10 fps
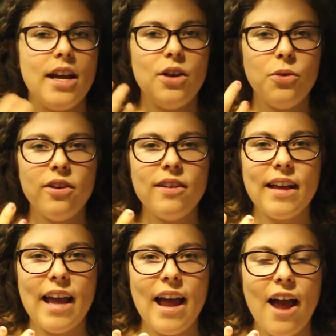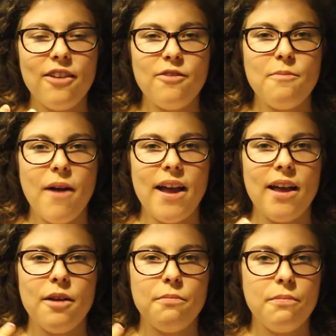In order to get out of
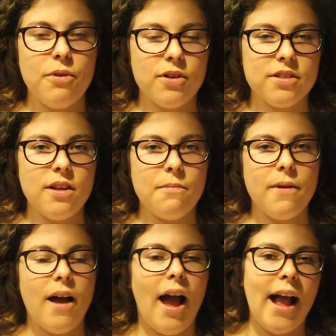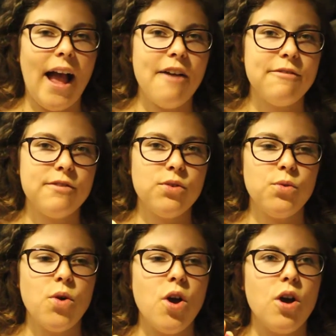my book slump, I have
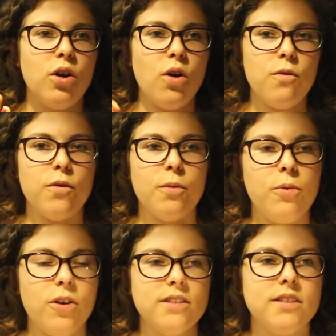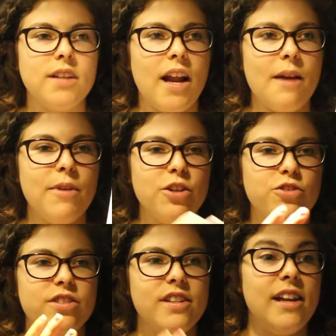to go for books that I'm
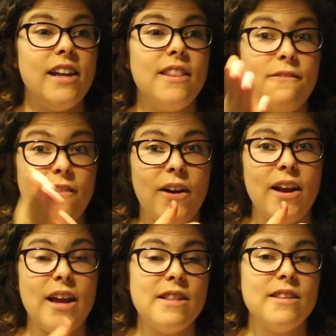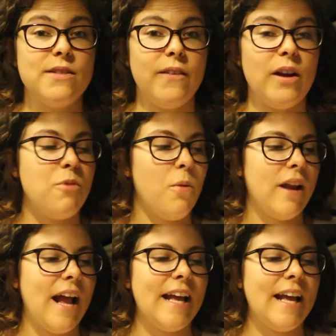interested in this very moment.